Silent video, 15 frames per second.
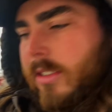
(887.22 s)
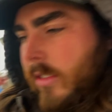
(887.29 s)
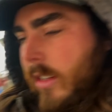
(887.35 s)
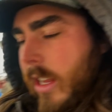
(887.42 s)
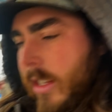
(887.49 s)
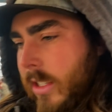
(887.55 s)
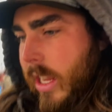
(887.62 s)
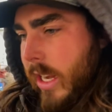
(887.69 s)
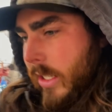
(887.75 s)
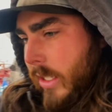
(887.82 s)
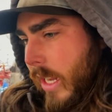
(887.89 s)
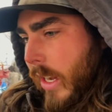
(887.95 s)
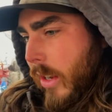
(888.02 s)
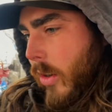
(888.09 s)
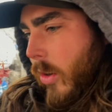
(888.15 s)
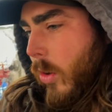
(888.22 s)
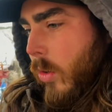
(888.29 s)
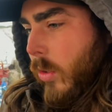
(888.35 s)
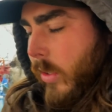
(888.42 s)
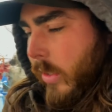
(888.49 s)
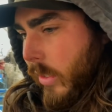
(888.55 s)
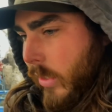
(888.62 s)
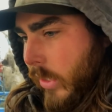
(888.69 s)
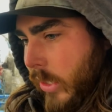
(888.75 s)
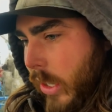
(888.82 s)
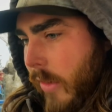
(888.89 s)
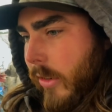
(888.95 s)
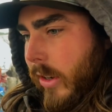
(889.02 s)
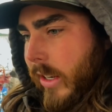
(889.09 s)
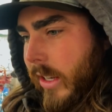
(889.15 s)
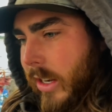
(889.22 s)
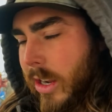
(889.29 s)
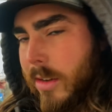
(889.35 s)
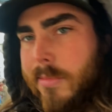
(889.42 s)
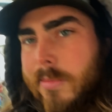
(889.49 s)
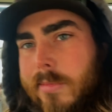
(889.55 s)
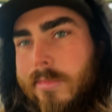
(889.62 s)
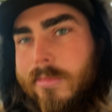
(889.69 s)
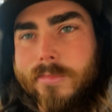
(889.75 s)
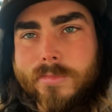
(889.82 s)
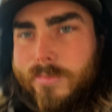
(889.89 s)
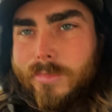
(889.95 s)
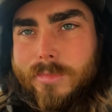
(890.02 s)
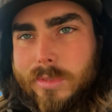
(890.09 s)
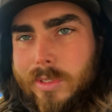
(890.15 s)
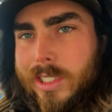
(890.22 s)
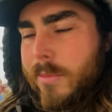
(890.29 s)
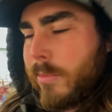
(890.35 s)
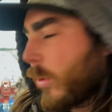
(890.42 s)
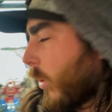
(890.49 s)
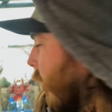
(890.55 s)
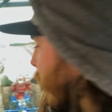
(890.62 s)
It's like digging a hole and then just covering it up. Simple.